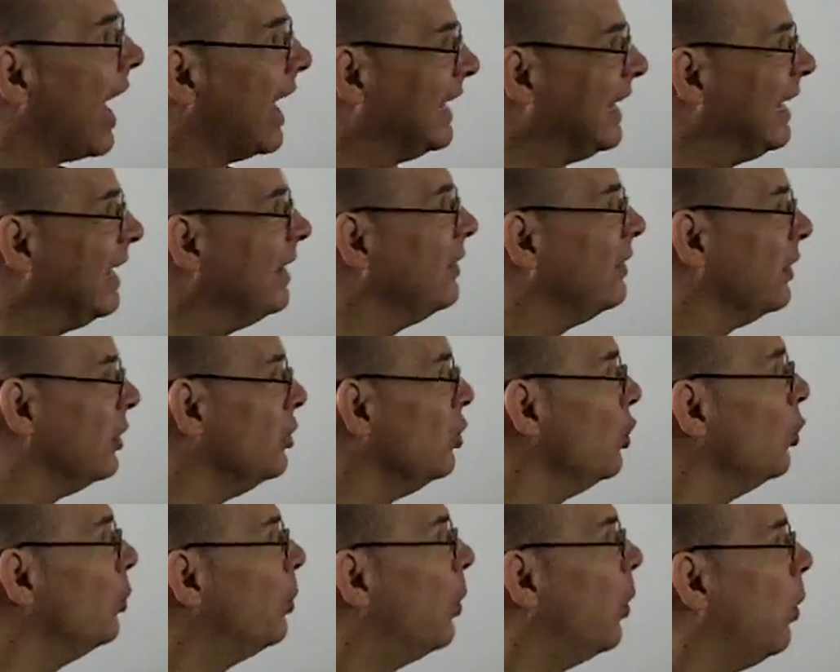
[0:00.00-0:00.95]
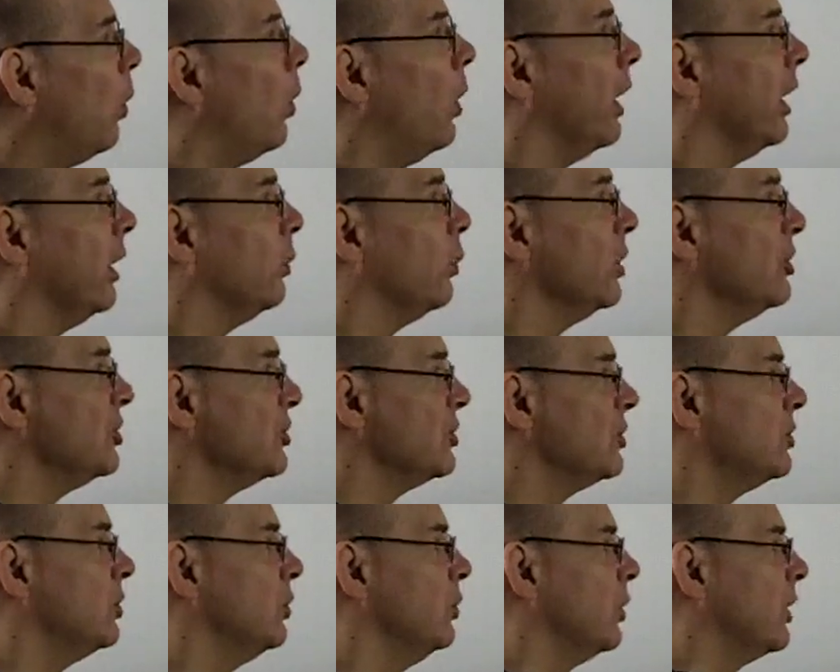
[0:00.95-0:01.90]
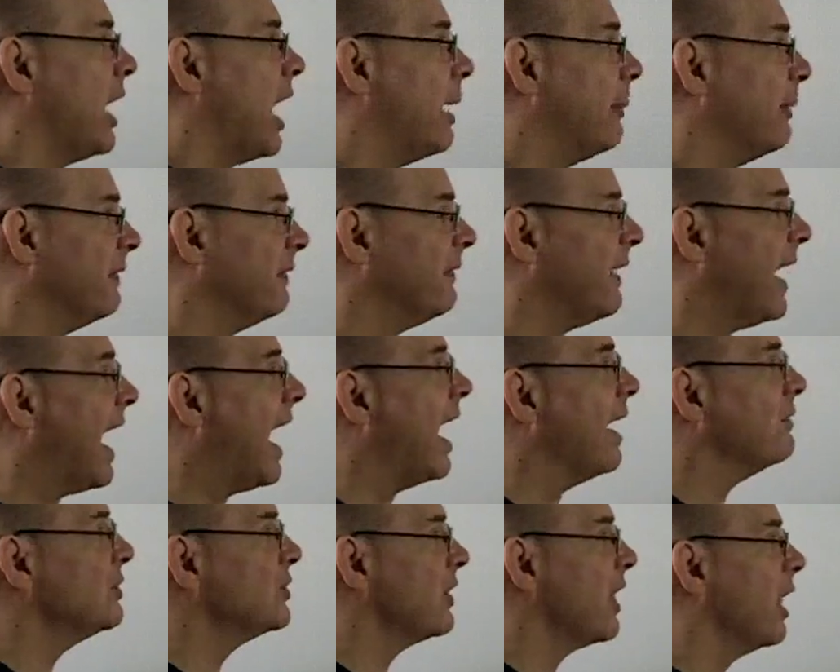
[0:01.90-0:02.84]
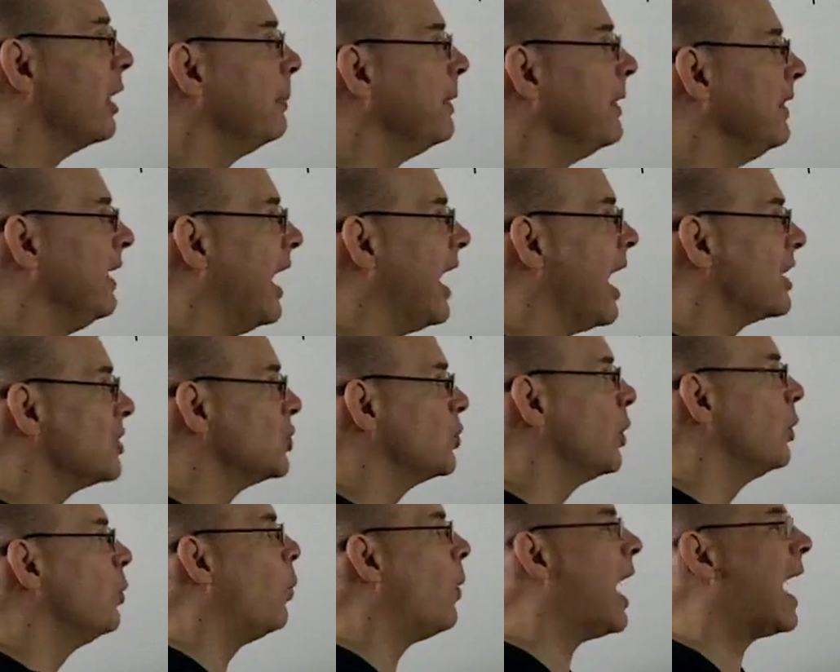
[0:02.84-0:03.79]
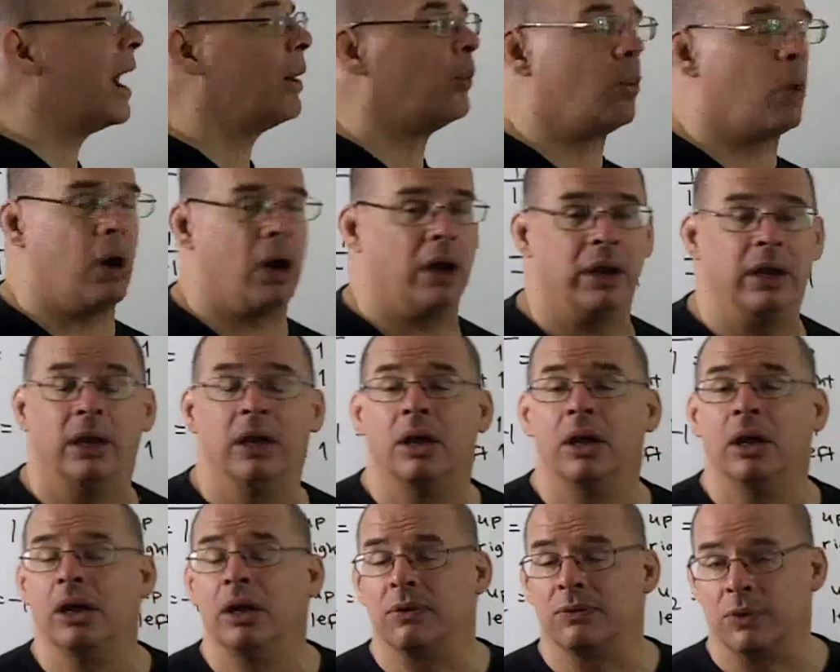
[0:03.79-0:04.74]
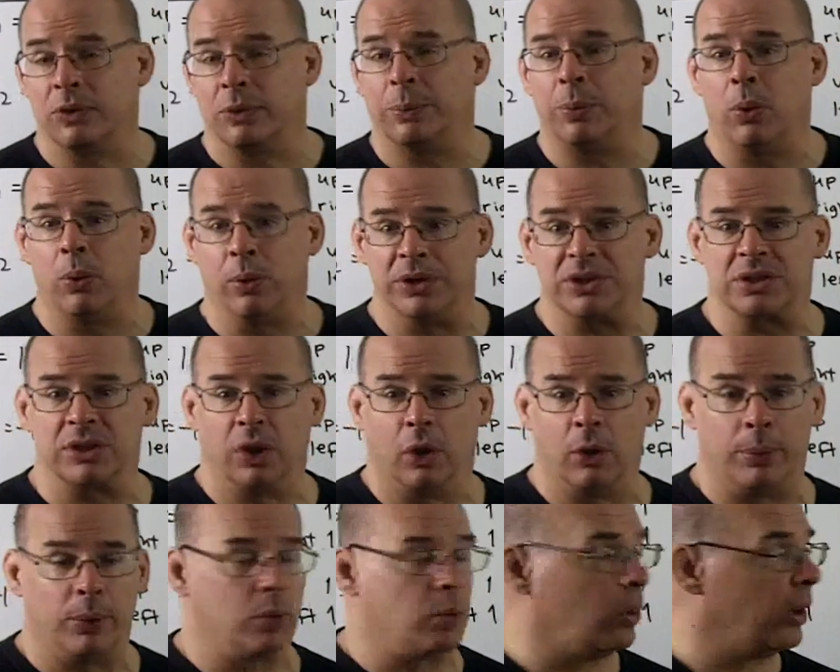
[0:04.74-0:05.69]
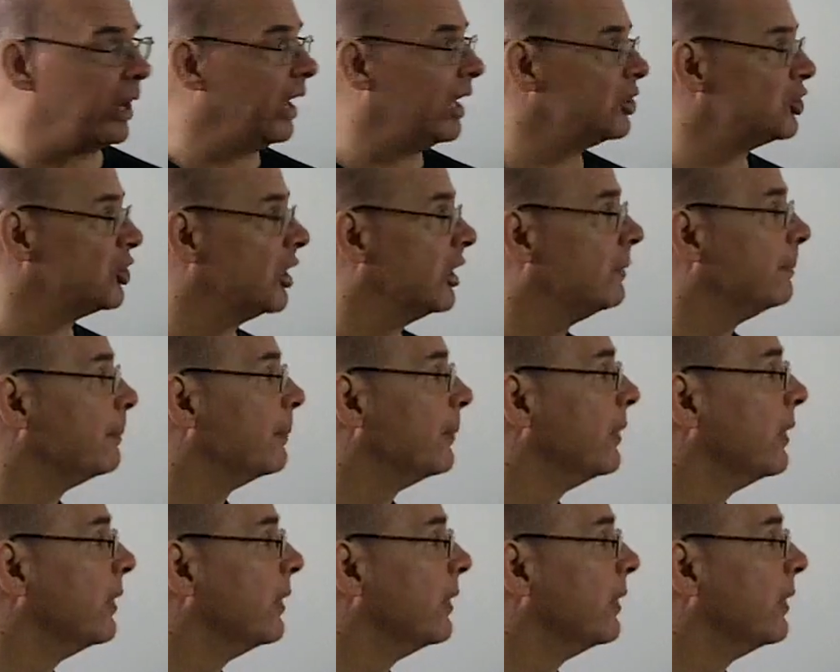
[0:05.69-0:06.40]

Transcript: I need the new point, which is 2 comma 5. So that'll be the x1, y1 for the point slope equation.